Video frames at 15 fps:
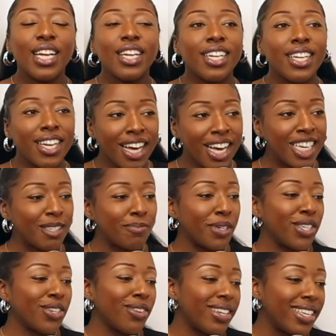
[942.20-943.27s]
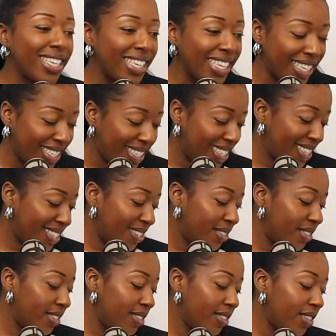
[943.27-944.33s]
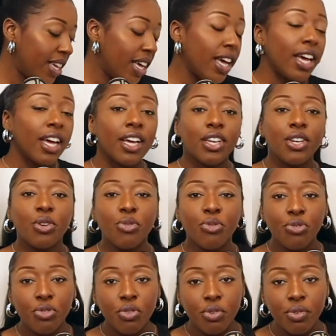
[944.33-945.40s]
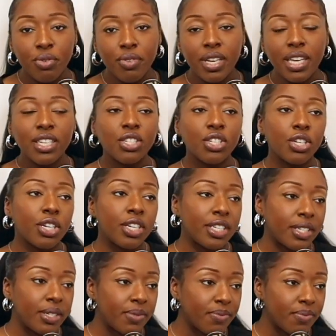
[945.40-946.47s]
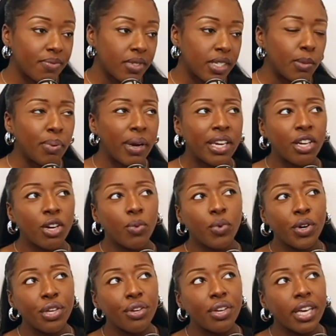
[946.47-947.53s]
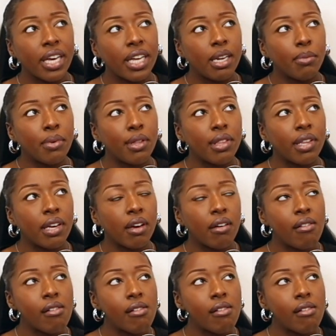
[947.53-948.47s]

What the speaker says: Last but not least, the food is good, depending on what you get. Let me think.